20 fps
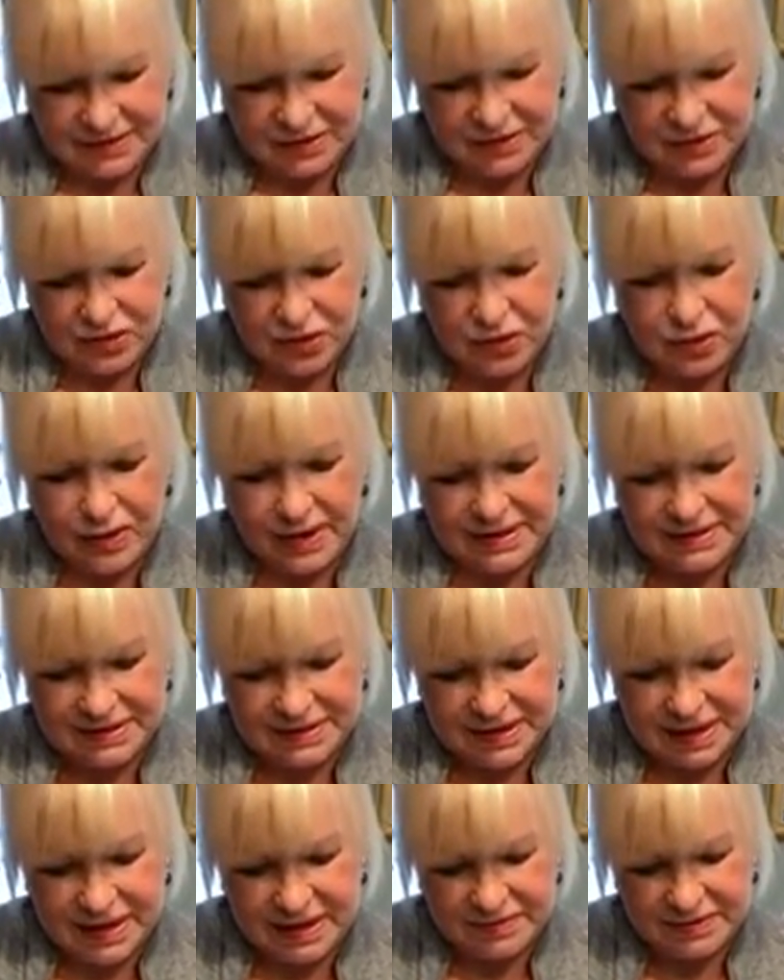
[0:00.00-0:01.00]
and
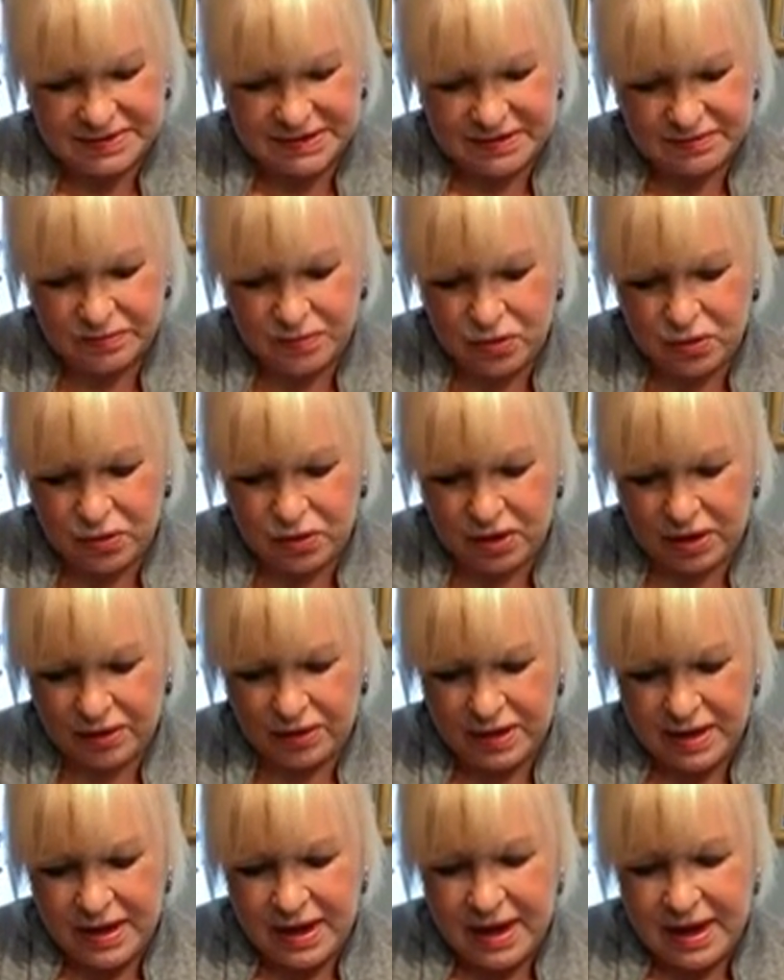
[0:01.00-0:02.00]
coenzymes and
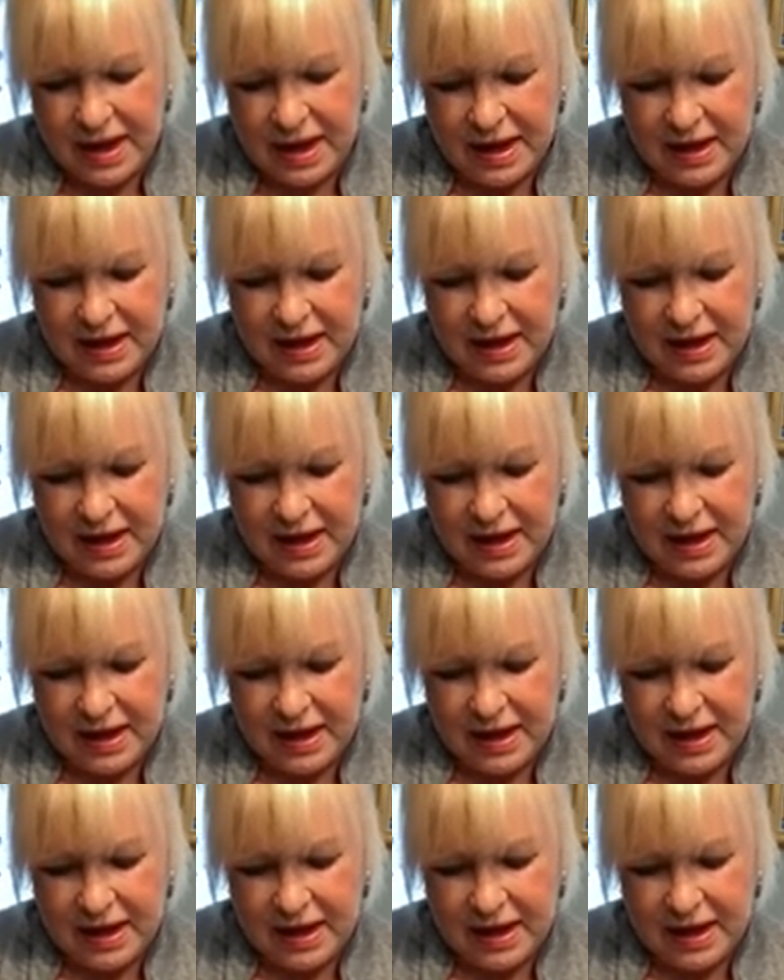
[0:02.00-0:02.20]
more.